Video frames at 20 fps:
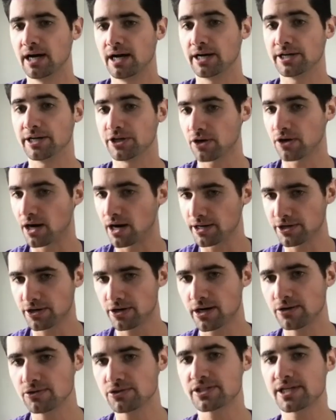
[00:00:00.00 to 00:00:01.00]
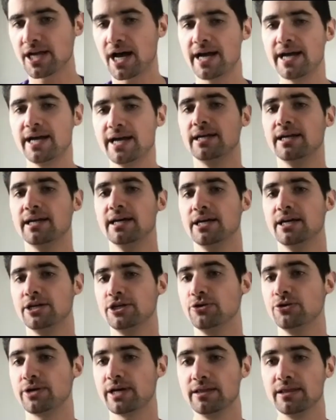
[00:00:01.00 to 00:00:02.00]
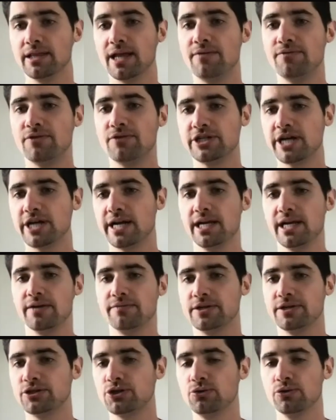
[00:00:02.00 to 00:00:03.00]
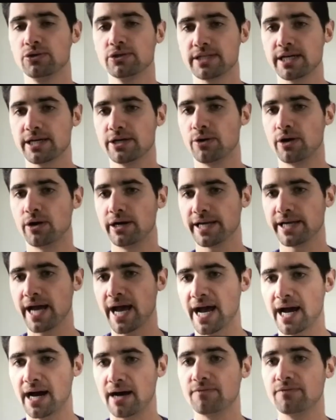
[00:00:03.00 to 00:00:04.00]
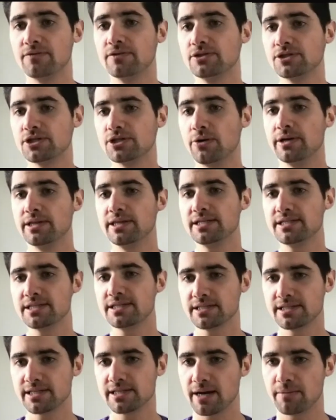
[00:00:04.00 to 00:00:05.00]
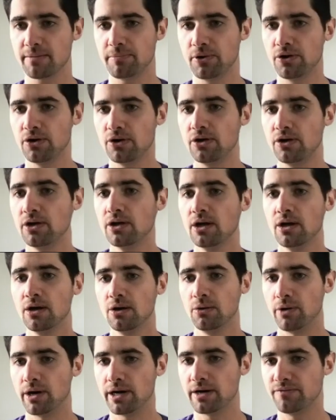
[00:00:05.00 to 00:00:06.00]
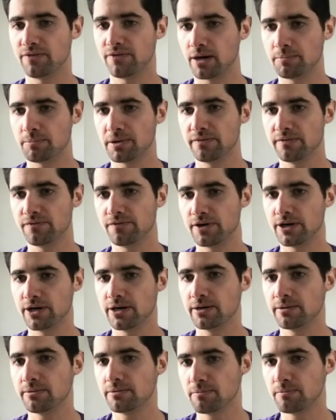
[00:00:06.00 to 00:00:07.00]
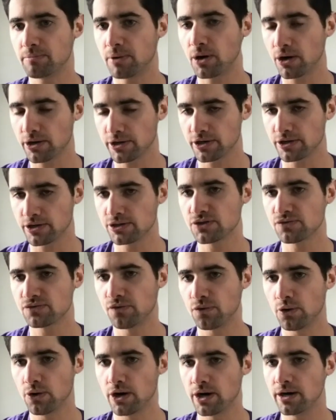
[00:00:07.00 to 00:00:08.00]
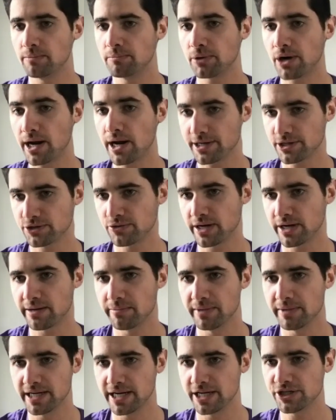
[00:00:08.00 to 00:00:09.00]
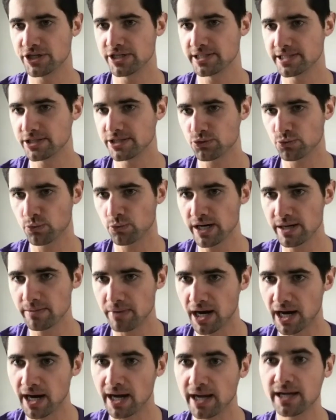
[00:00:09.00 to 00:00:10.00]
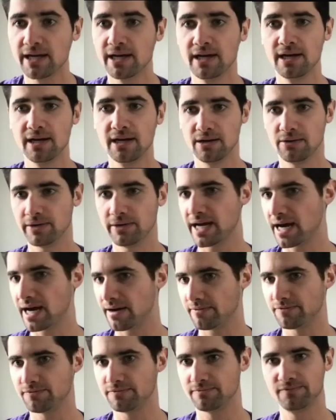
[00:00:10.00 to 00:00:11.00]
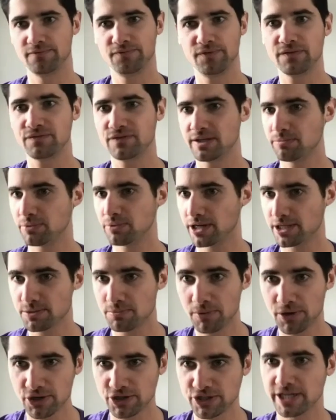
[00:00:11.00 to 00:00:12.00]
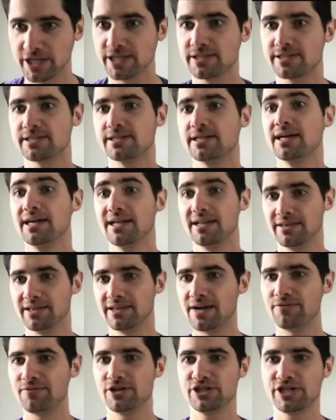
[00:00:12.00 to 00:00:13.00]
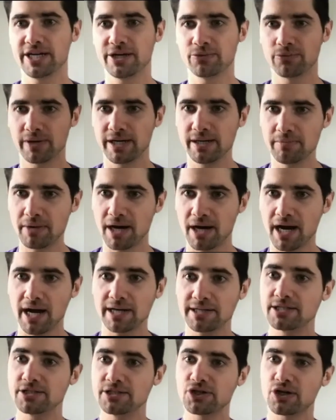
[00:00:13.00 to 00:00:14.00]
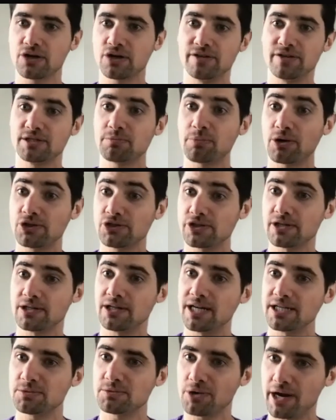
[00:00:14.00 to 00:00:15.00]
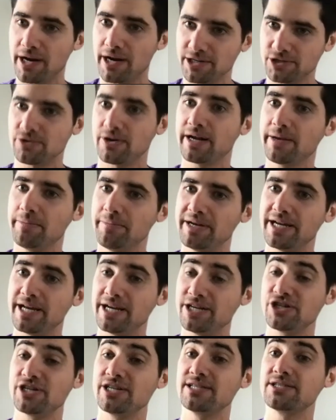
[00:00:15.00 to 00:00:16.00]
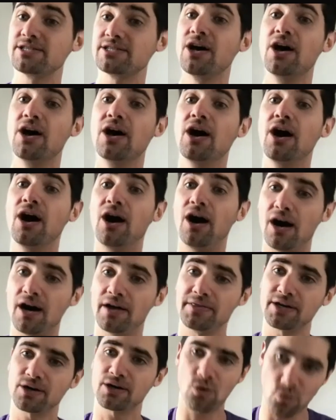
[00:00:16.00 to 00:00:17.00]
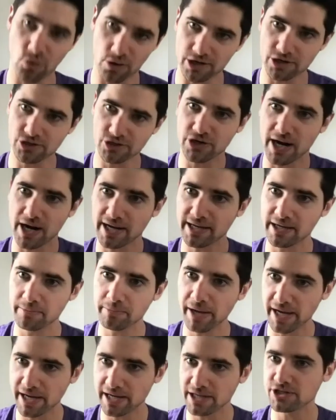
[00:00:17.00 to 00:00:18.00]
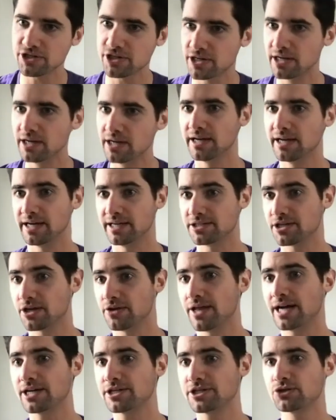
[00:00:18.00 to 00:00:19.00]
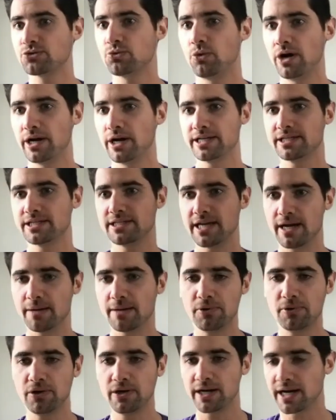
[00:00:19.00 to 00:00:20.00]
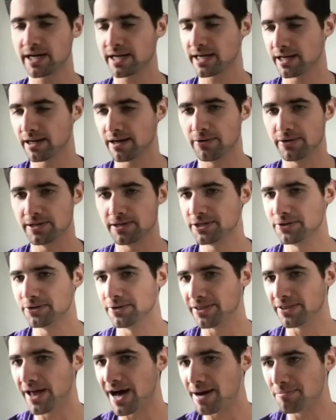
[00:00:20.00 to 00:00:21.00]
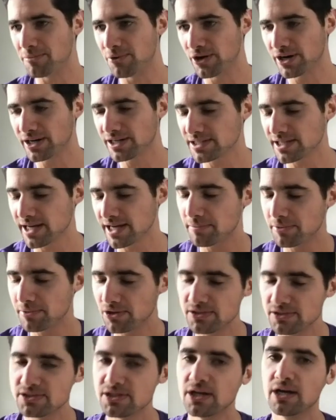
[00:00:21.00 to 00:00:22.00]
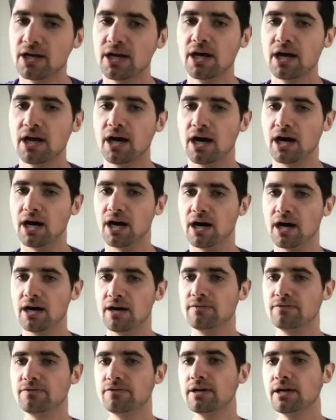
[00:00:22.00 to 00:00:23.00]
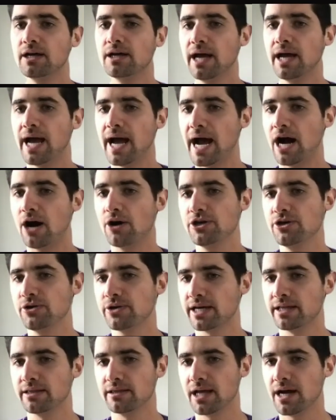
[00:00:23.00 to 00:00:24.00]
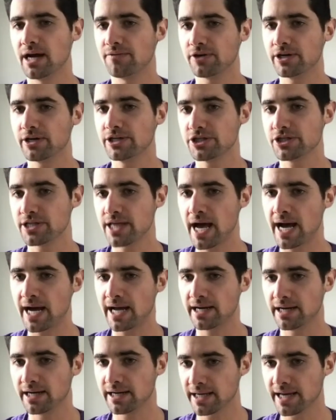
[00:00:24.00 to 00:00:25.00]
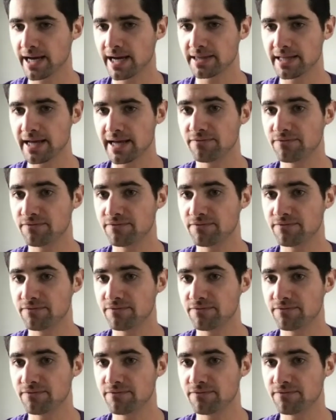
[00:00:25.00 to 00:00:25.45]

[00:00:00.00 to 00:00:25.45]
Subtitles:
you're on your own site, you can leverage any of the tools that you already have. So in this example, one of our preferred partners for product recommendations is Rebuy. We have 50 plus merchants leveraging Rebuy to surface personalized product recommendations on their order tracking page. And so that's just one example, and I can go into a lot more examples of how you can leverage that, again, that